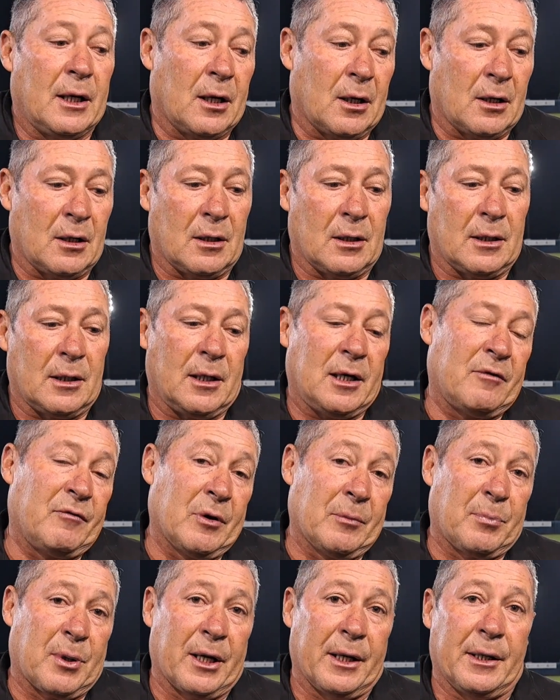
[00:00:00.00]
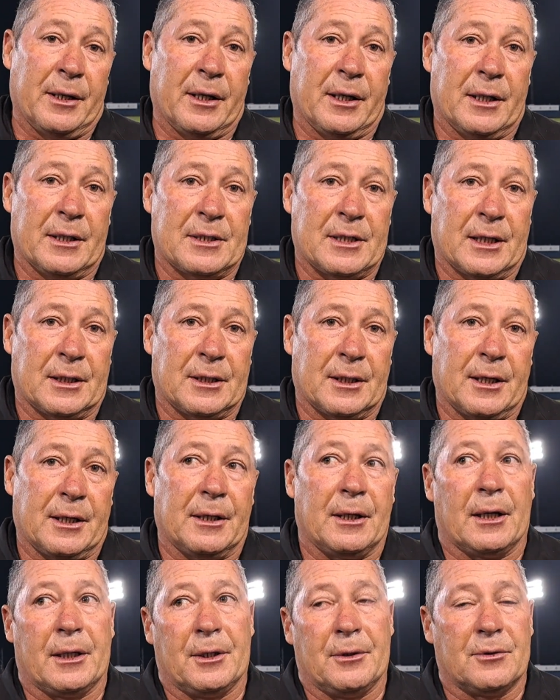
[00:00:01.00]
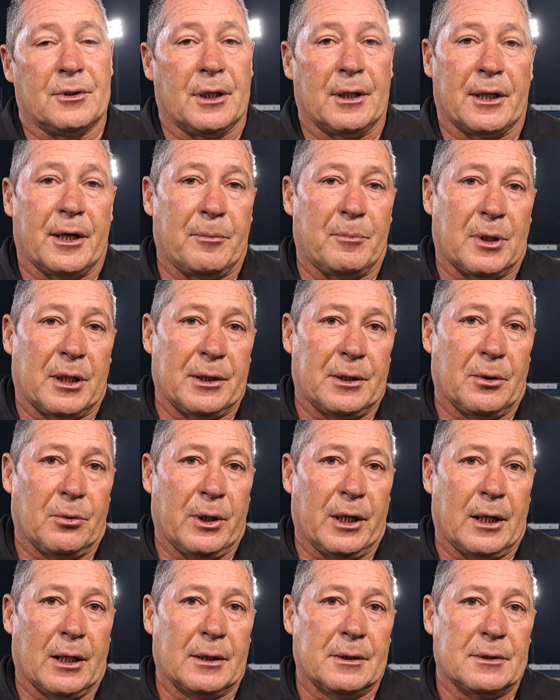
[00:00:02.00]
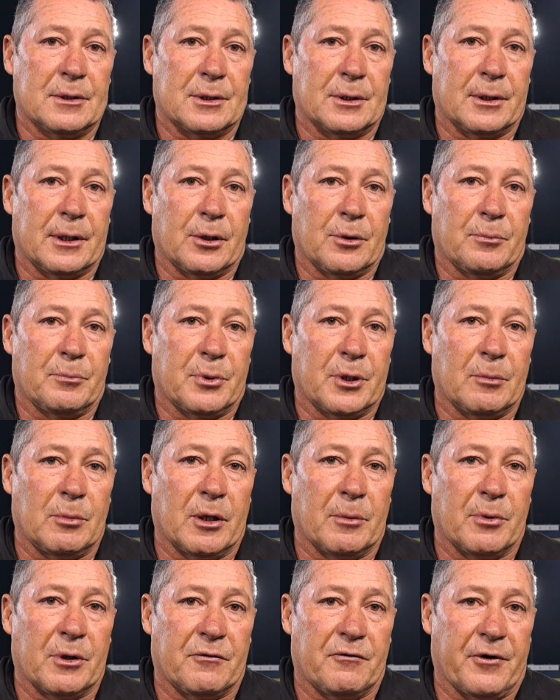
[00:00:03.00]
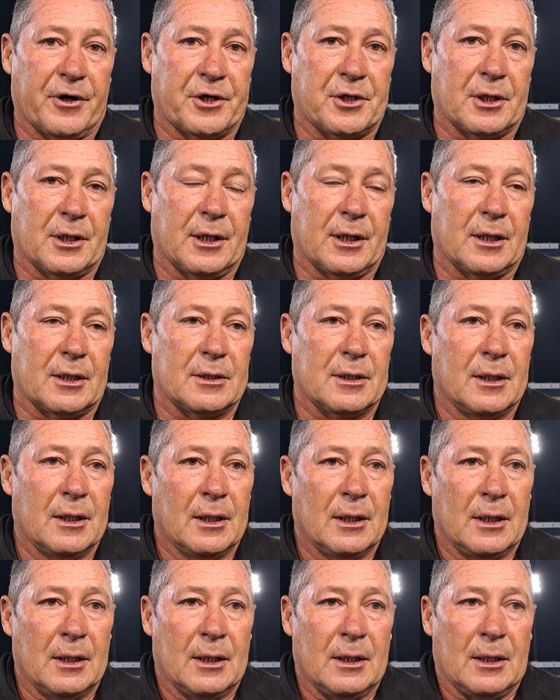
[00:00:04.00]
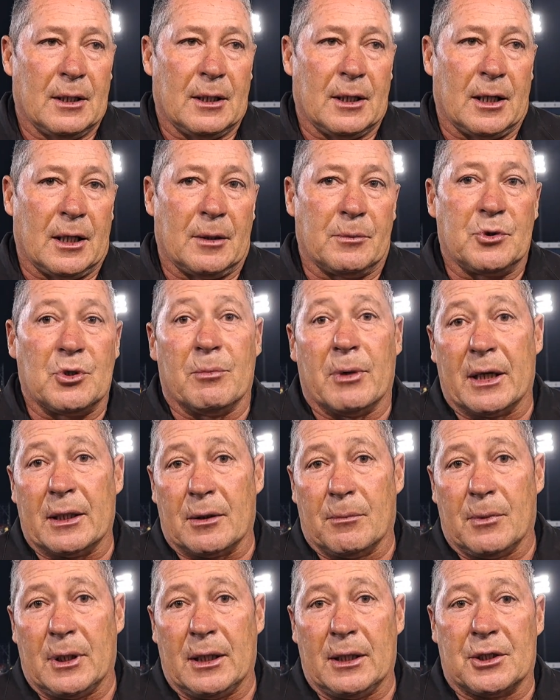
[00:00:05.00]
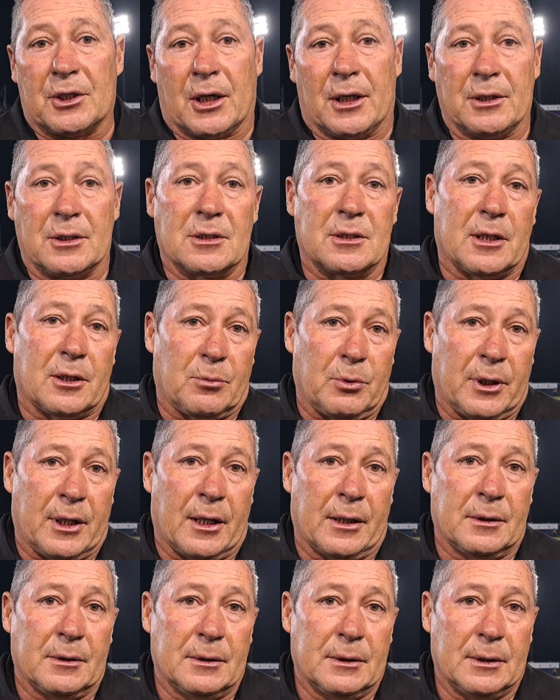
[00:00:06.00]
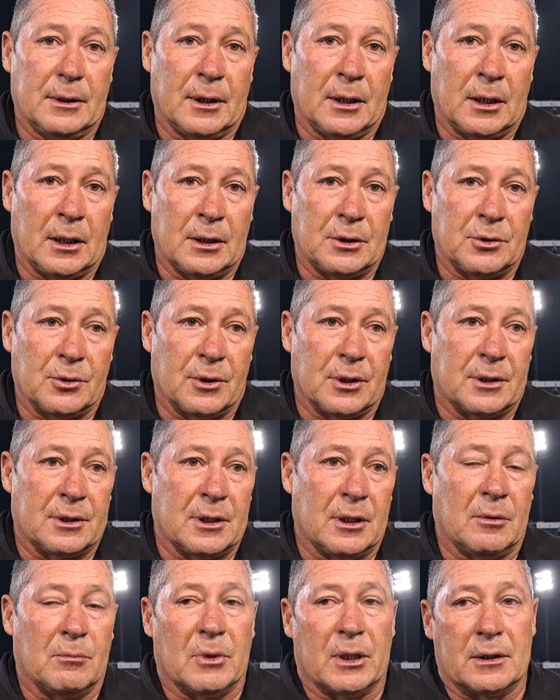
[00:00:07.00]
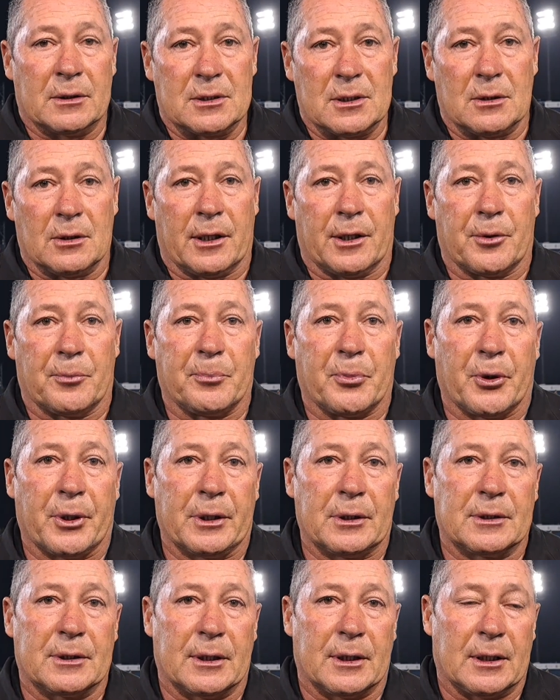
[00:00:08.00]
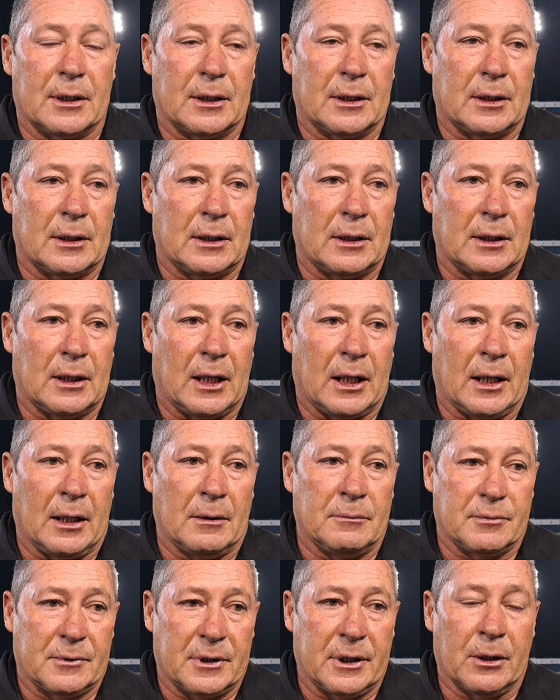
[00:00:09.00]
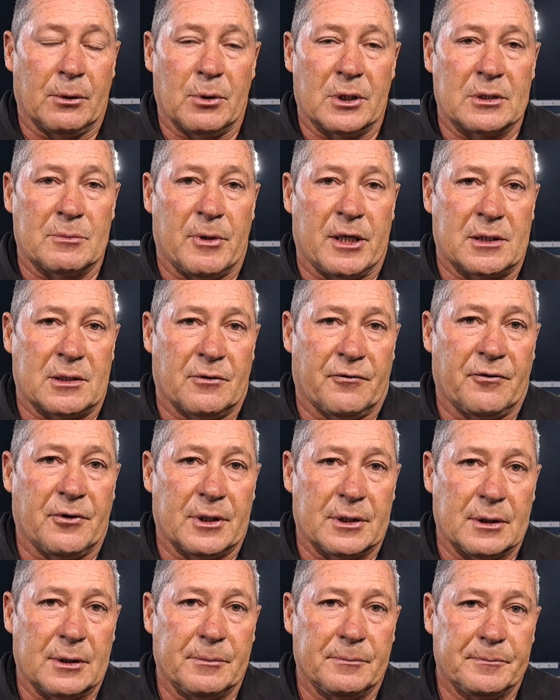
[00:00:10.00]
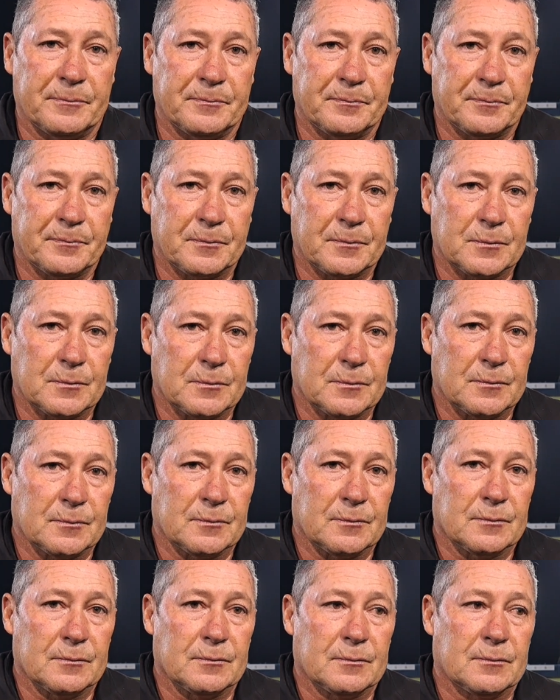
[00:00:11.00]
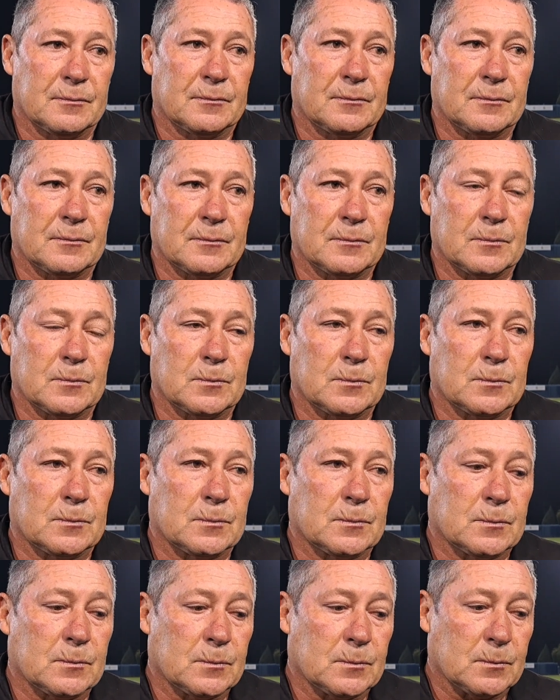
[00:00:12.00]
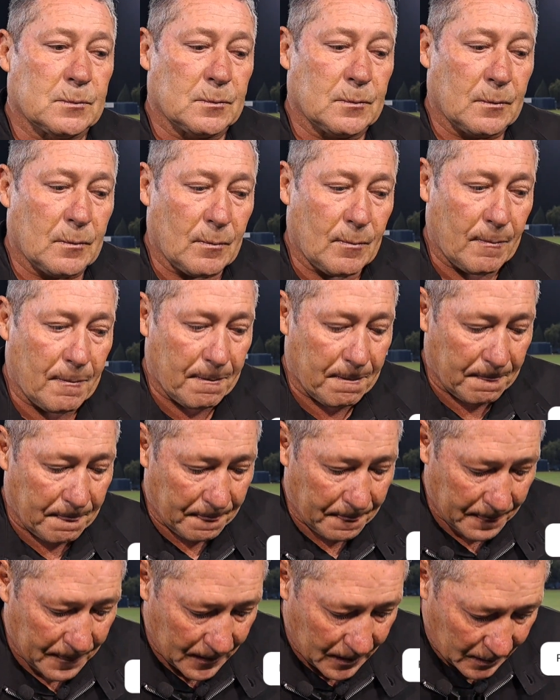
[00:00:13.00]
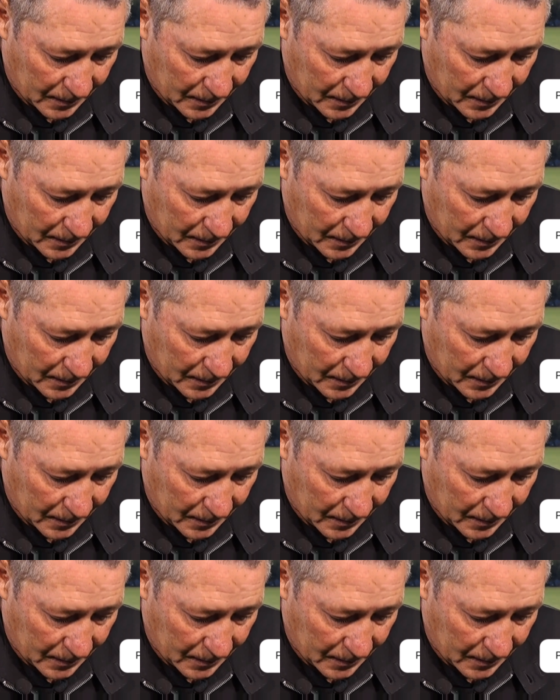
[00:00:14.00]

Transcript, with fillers: uh, having played uh, Saturday I don't think they played the weekend so they're probably a bit fresher than us uh, to make the many changes that we done uh, to the team and still get a point, uh, I think was massive for us. Coach, um, two players that